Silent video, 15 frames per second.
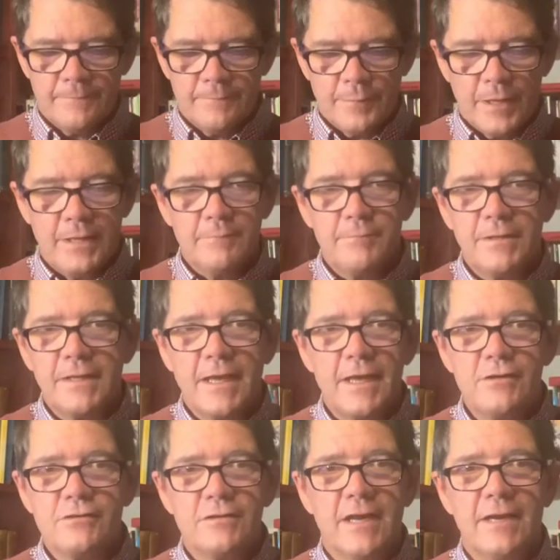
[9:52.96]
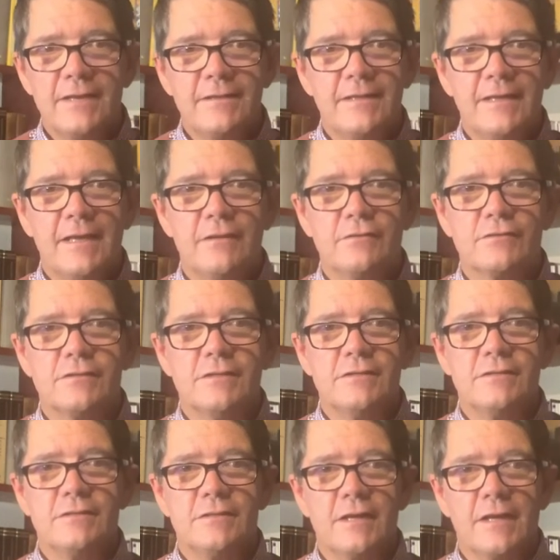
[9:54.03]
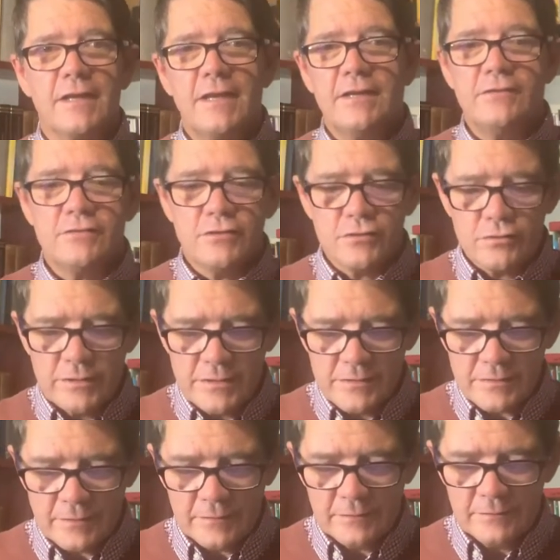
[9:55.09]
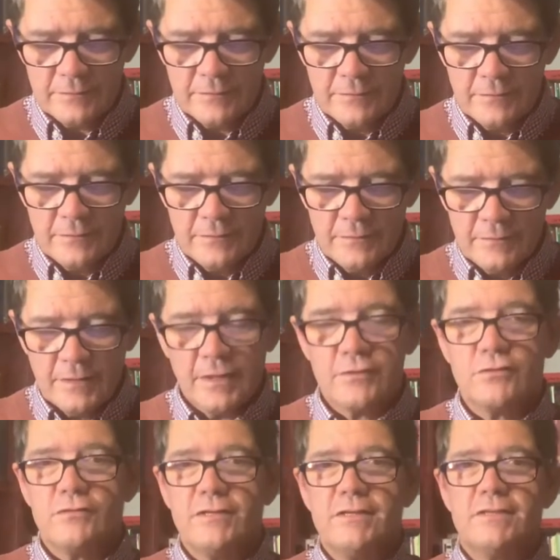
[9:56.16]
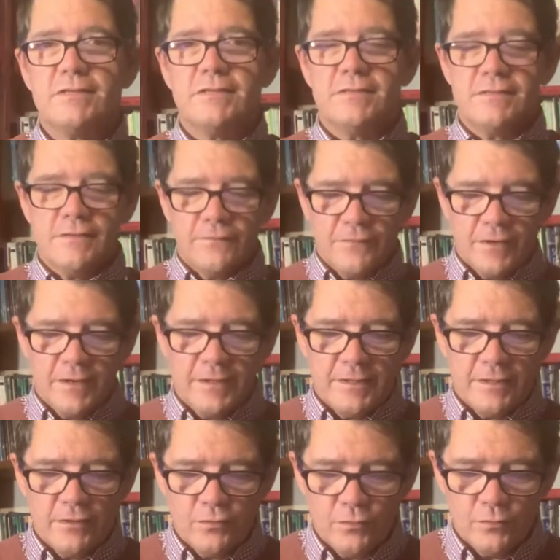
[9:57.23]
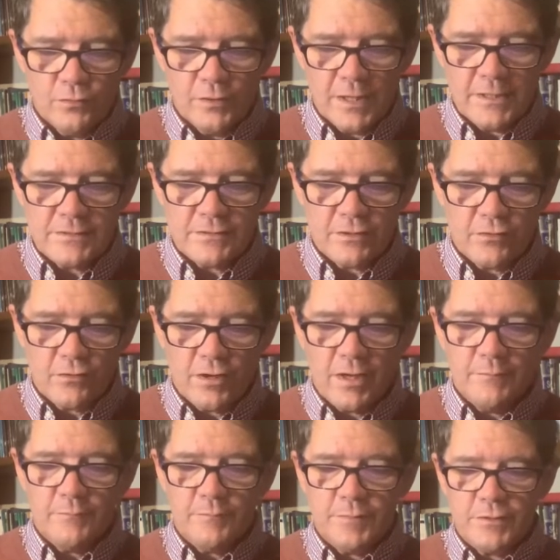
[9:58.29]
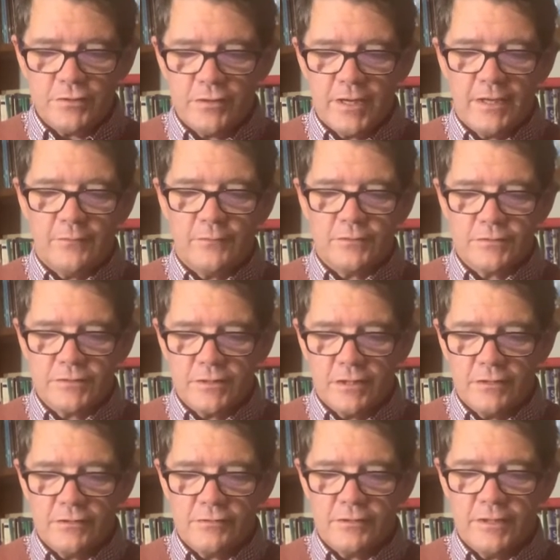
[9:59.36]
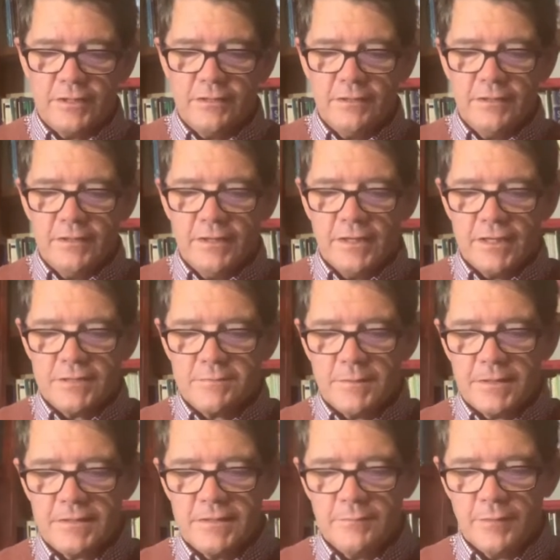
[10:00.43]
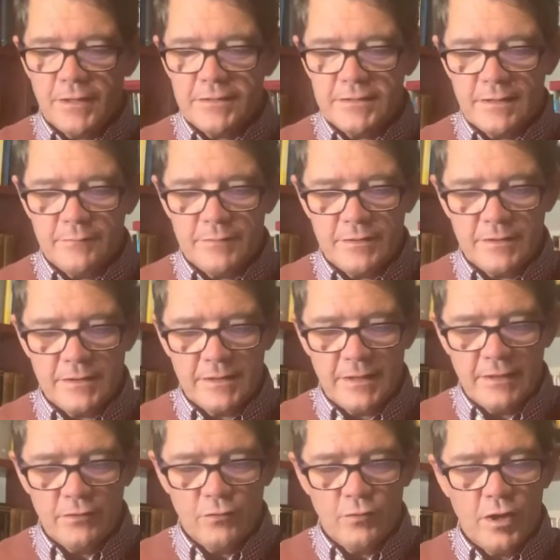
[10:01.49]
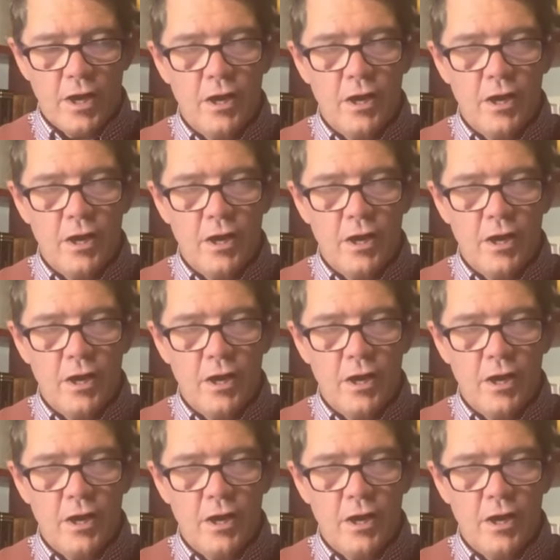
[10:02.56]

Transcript: By implication, anything else is akin to treason. Now, treason is defined in law as the crime of betraying one's country, especially by attempting to kill or